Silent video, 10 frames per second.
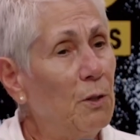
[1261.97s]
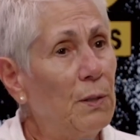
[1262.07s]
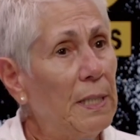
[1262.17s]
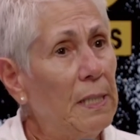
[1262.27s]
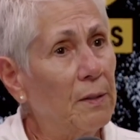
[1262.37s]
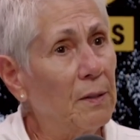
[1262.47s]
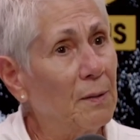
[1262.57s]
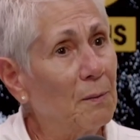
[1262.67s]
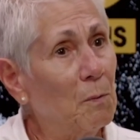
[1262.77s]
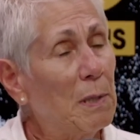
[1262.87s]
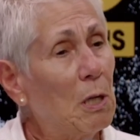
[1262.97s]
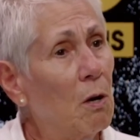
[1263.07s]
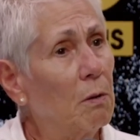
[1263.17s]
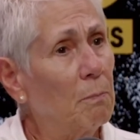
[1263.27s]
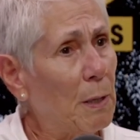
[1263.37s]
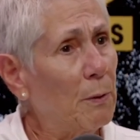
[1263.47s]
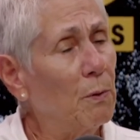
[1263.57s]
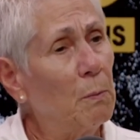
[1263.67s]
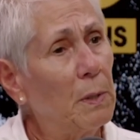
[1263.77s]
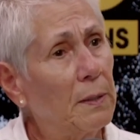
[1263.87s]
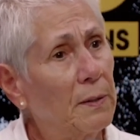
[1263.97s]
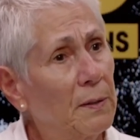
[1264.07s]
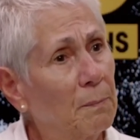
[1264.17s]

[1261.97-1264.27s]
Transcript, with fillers: Zealand. We'll be gone about three weeks.